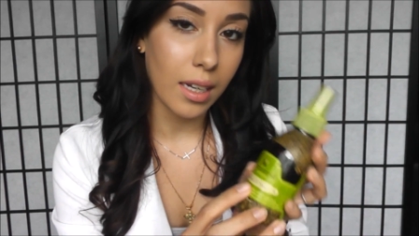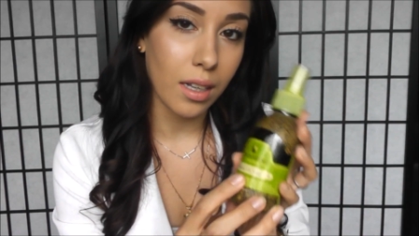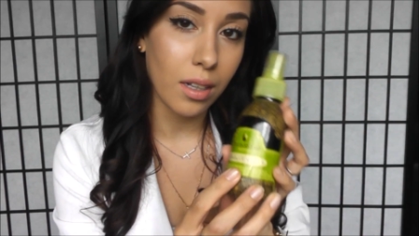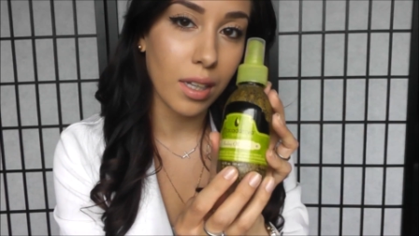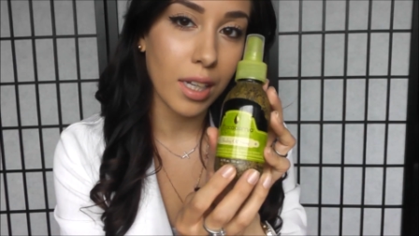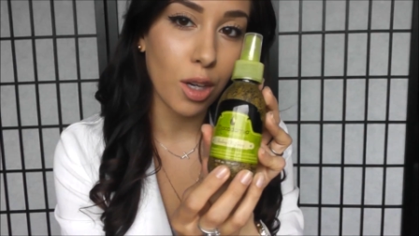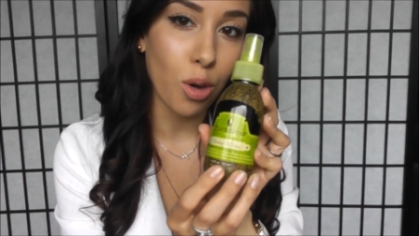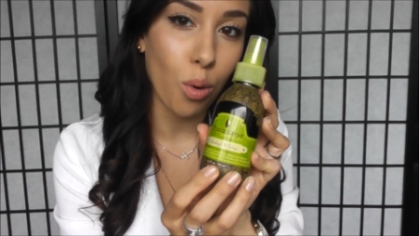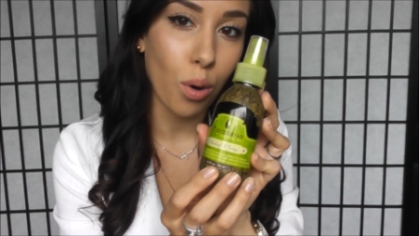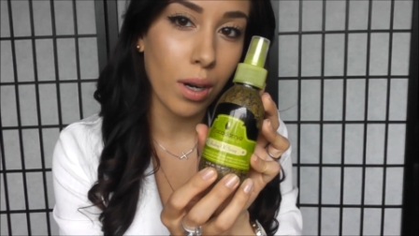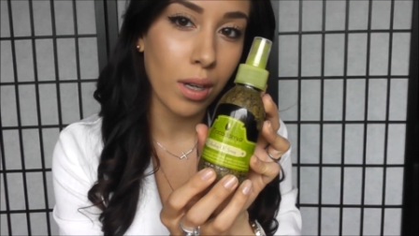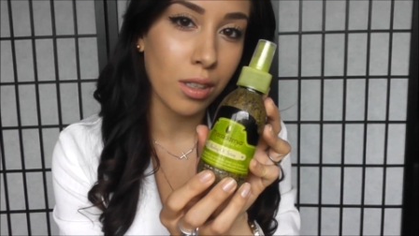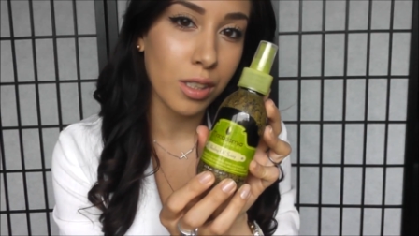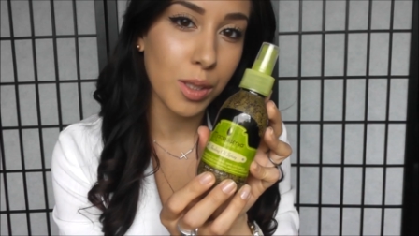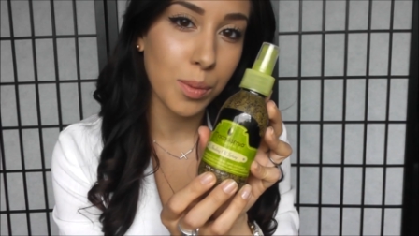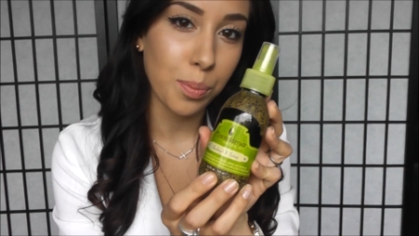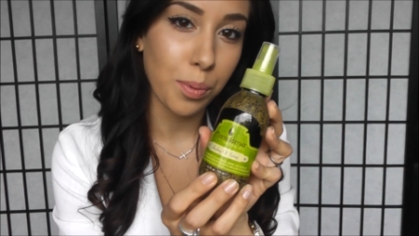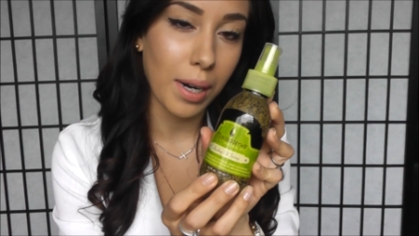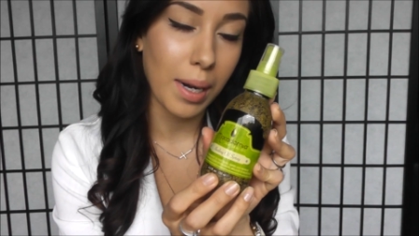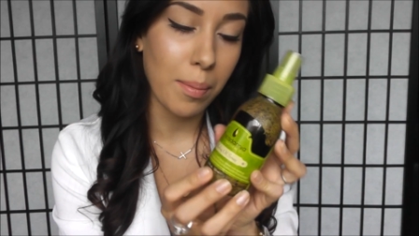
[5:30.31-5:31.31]
Healing Oil
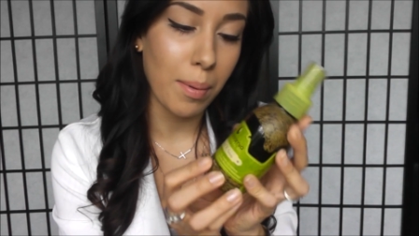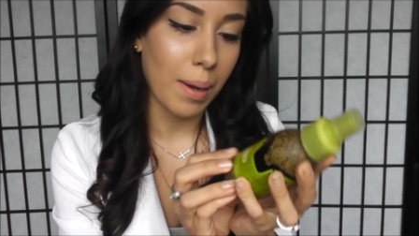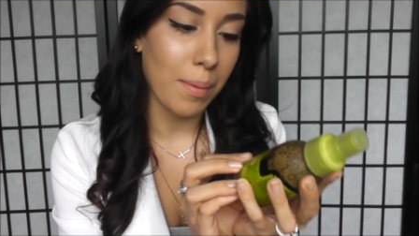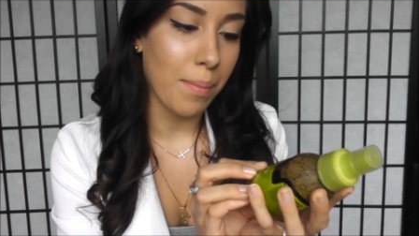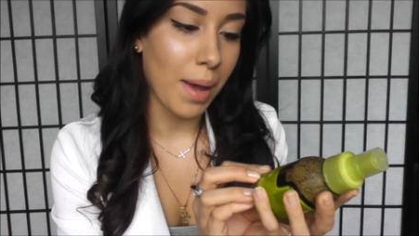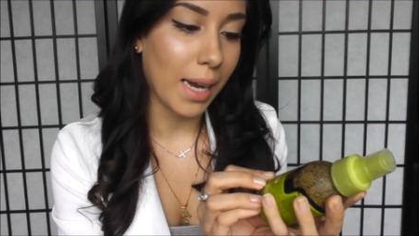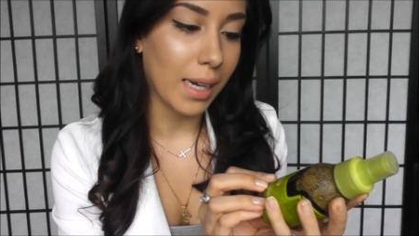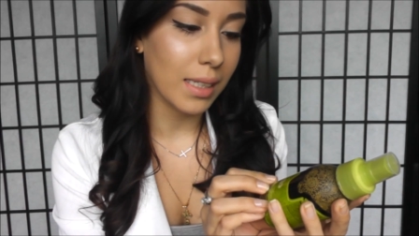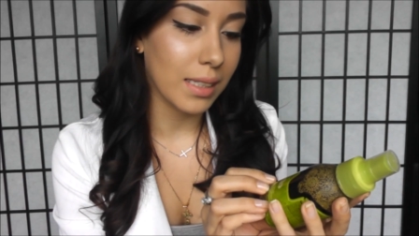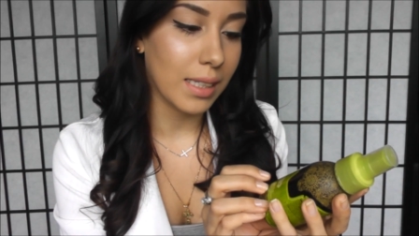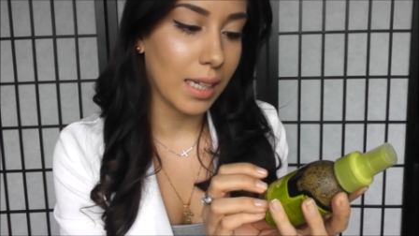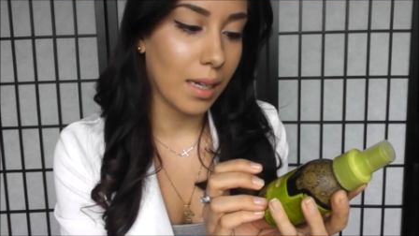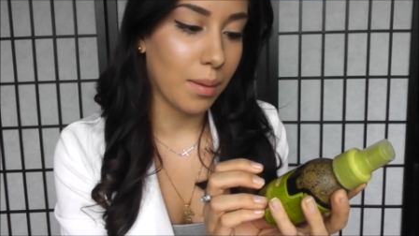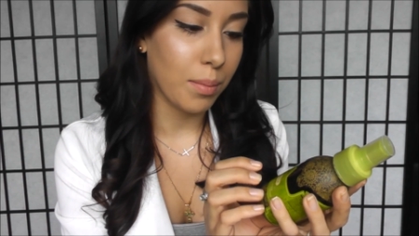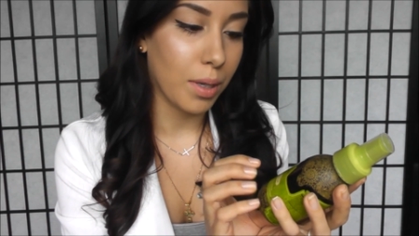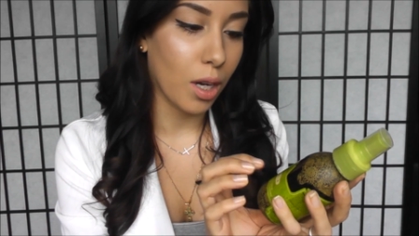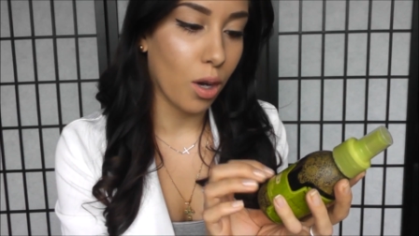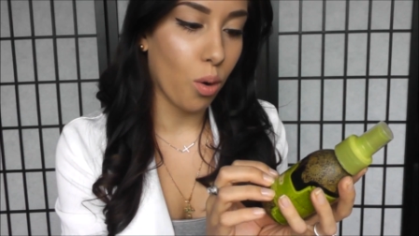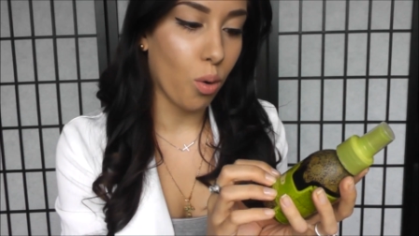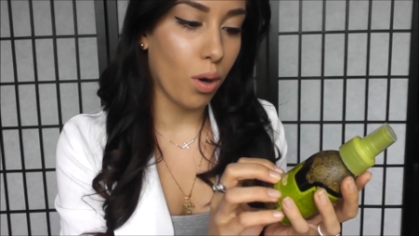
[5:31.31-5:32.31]
Spray by
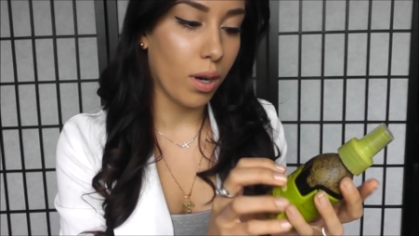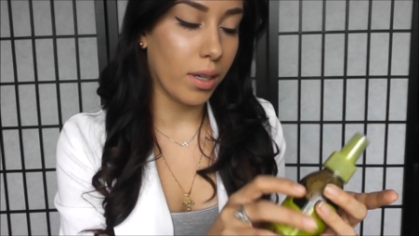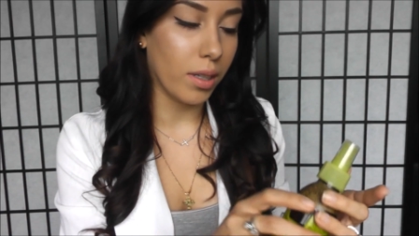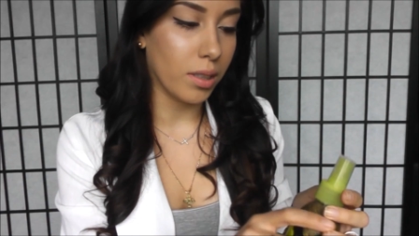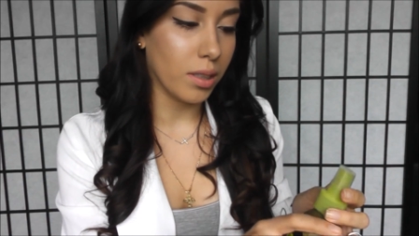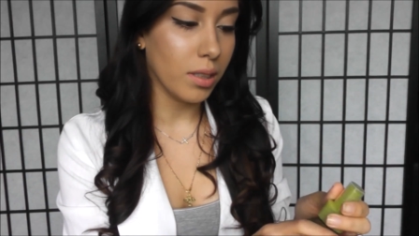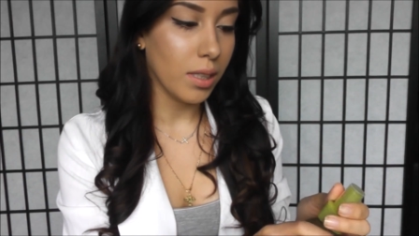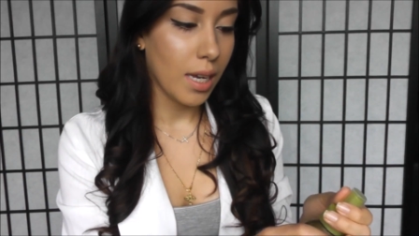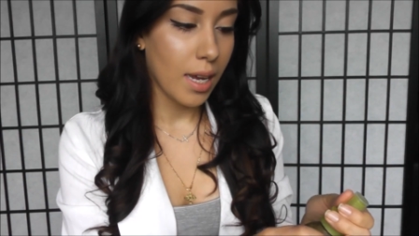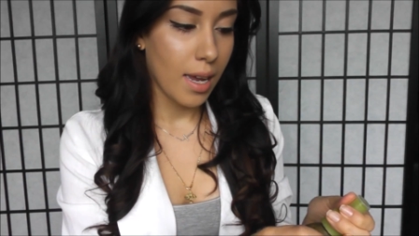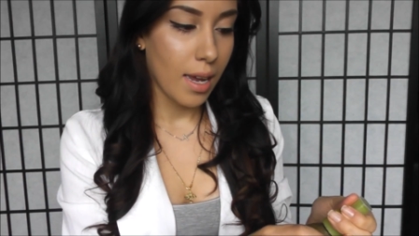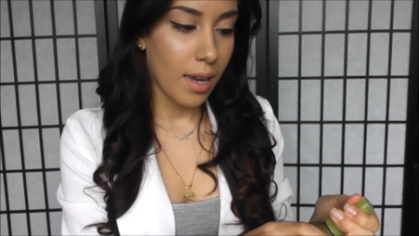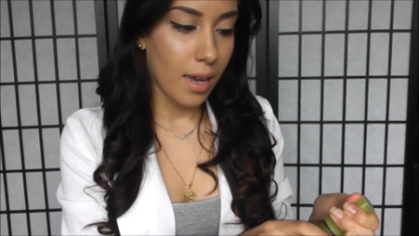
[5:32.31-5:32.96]
Macadamia Oil.